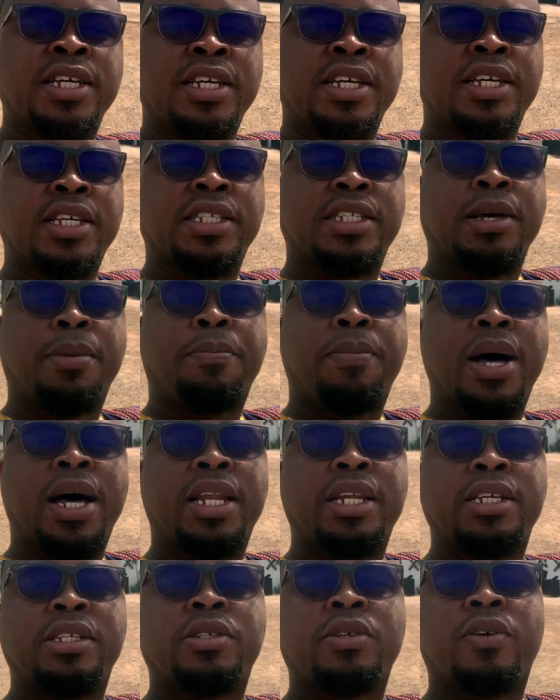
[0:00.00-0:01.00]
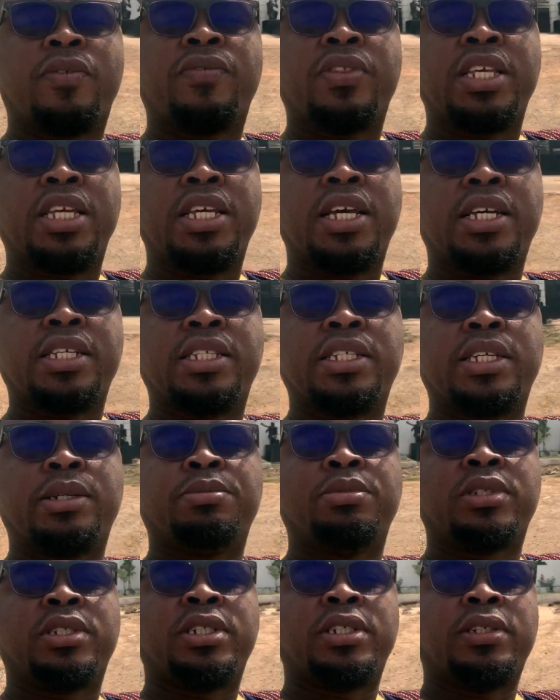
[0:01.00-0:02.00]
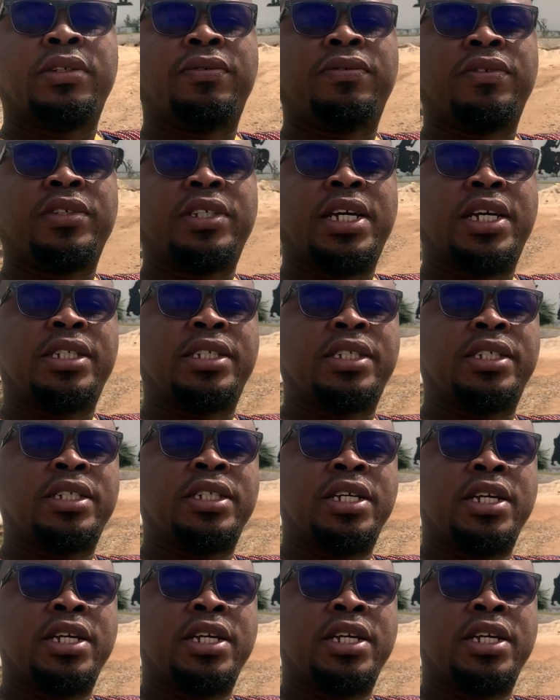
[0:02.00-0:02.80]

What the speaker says: is the palace of the Asebu chief. Yes.